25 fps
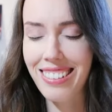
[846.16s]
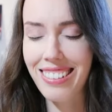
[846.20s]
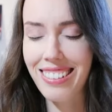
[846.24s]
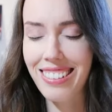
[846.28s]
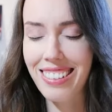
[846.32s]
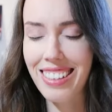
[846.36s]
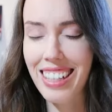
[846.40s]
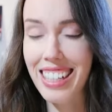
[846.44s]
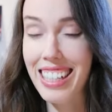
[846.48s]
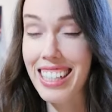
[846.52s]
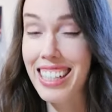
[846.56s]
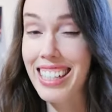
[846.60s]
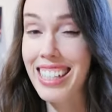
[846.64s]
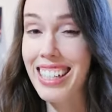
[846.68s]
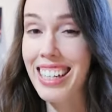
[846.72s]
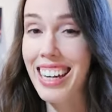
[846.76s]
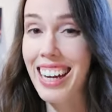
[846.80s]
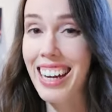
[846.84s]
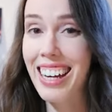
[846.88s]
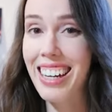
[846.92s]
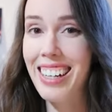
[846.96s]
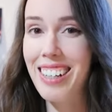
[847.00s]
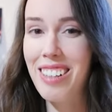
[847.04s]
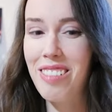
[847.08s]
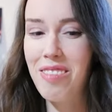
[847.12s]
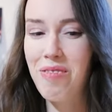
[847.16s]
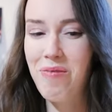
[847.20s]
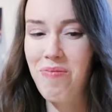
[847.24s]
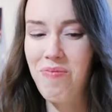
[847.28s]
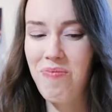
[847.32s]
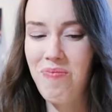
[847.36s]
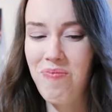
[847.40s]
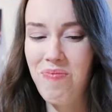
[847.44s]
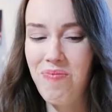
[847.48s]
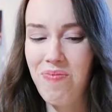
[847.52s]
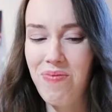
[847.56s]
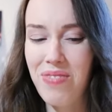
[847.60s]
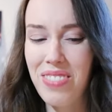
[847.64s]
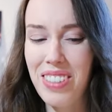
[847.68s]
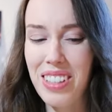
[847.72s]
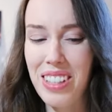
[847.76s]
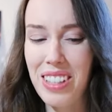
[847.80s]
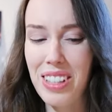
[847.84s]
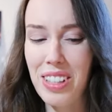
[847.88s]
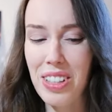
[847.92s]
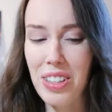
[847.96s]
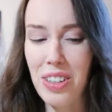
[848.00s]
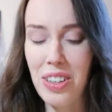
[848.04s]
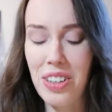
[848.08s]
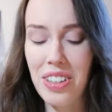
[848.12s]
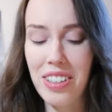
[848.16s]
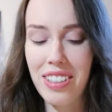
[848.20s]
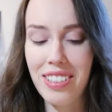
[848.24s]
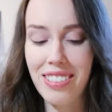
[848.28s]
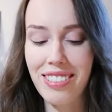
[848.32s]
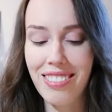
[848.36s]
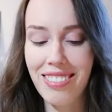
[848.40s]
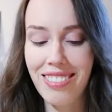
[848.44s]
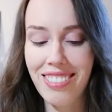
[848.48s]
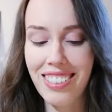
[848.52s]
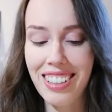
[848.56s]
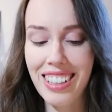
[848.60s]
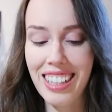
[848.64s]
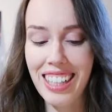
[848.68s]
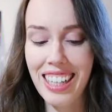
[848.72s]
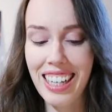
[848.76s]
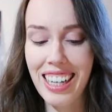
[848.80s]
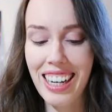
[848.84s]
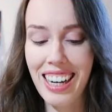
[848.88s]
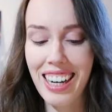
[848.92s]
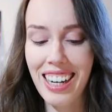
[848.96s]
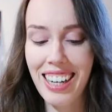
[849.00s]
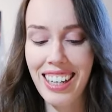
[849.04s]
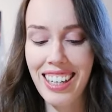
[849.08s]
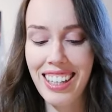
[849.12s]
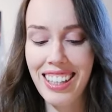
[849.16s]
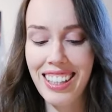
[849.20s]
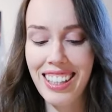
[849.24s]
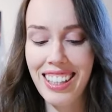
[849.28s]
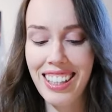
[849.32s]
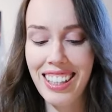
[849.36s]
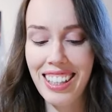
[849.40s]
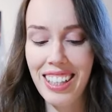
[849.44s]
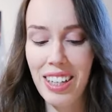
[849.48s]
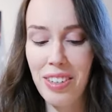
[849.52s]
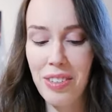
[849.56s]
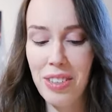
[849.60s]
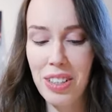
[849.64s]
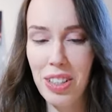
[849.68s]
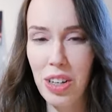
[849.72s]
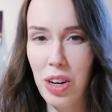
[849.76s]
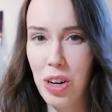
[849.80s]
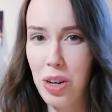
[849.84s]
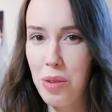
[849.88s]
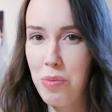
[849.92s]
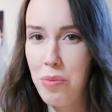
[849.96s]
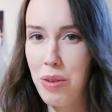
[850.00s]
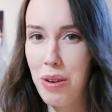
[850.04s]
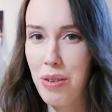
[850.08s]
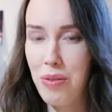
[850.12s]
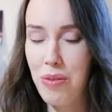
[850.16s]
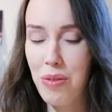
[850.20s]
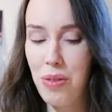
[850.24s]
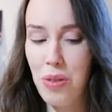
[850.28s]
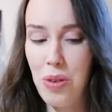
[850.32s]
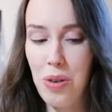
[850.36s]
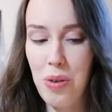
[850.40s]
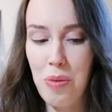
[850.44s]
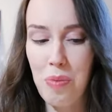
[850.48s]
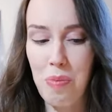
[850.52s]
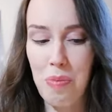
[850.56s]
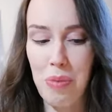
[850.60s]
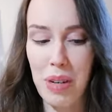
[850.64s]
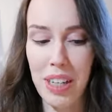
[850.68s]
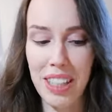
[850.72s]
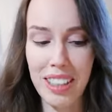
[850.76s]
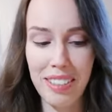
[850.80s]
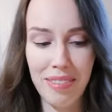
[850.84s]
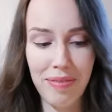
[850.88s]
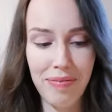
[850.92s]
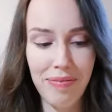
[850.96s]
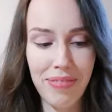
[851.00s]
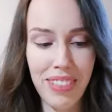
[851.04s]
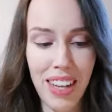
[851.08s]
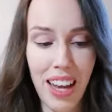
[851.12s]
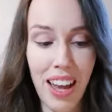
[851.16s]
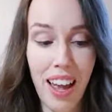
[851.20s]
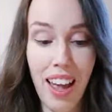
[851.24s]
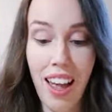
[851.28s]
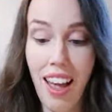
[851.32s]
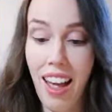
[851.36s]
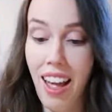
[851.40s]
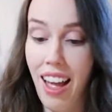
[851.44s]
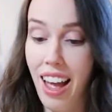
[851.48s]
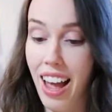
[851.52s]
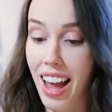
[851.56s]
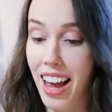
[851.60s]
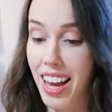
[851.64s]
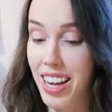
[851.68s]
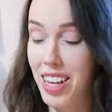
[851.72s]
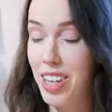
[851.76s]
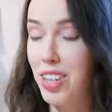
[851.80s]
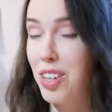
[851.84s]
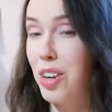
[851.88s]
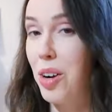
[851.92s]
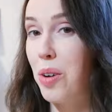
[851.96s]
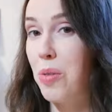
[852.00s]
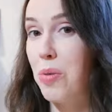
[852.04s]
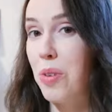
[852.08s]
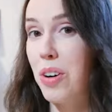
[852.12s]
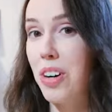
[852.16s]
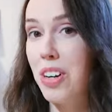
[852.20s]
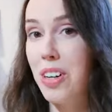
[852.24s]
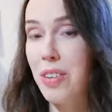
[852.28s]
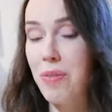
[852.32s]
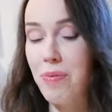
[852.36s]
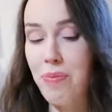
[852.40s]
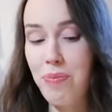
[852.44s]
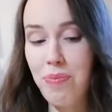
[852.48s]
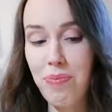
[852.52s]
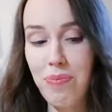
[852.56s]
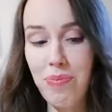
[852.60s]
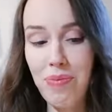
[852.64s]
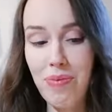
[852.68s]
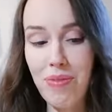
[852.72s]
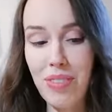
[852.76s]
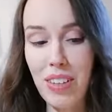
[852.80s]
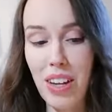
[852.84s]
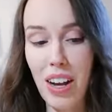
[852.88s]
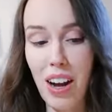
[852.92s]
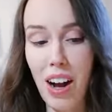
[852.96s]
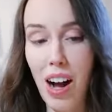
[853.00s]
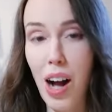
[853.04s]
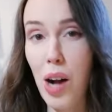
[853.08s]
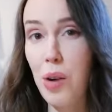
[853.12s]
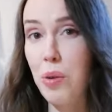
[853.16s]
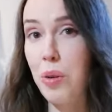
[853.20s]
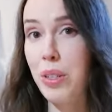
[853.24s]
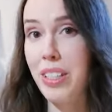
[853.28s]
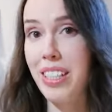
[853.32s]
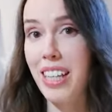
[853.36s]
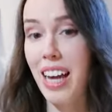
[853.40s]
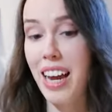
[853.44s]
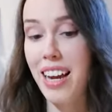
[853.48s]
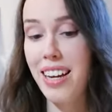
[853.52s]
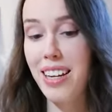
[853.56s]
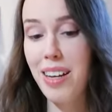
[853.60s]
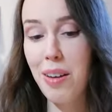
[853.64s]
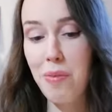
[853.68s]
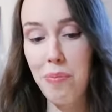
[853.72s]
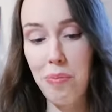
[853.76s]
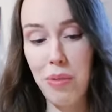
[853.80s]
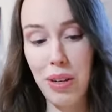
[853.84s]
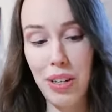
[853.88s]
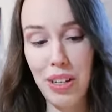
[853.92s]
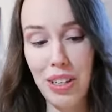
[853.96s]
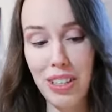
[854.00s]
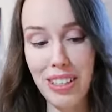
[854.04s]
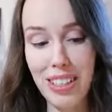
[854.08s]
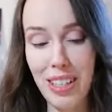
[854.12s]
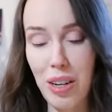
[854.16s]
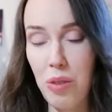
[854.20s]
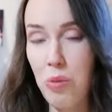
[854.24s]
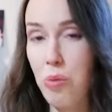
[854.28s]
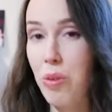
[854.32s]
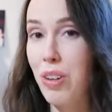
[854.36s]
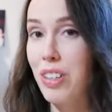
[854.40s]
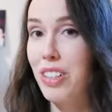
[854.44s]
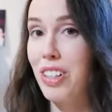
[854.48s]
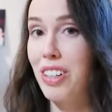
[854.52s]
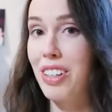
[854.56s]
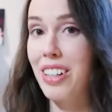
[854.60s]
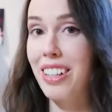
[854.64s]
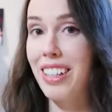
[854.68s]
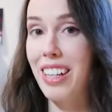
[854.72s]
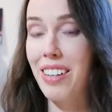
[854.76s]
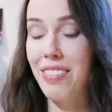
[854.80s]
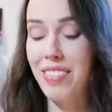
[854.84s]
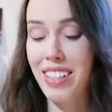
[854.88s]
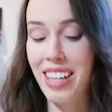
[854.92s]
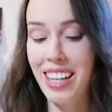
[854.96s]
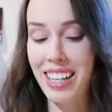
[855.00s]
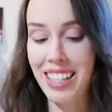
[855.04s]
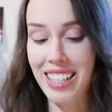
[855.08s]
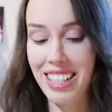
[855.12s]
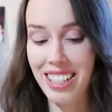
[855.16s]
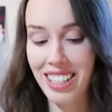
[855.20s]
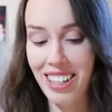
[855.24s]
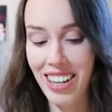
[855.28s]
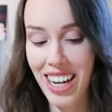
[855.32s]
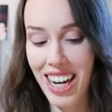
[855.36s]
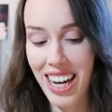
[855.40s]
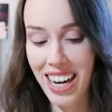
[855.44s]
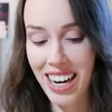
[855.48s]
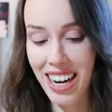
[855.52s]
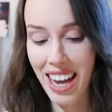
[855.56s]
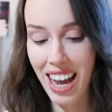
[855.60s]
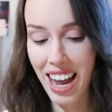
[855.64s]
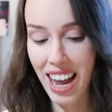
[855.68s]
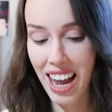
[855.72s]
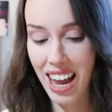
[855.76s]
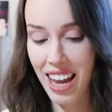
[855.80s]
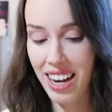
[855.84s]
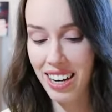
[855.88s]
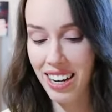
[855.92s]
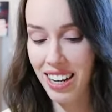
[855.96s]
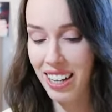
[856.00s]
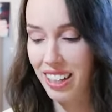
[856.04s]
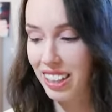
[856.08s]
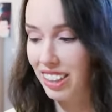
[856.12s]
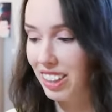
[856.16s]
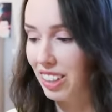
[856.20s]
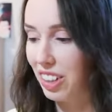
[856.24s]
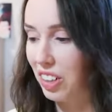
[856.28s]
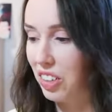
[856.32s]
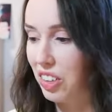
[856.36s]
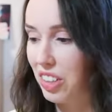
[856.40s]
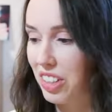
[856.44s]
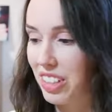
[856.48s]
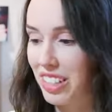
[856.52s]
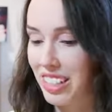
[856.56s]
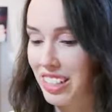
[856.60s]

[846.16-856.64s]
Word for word: again, not the card that I was hoping for, but hey, you know what? I will take it because it was on the left-hand side and it looks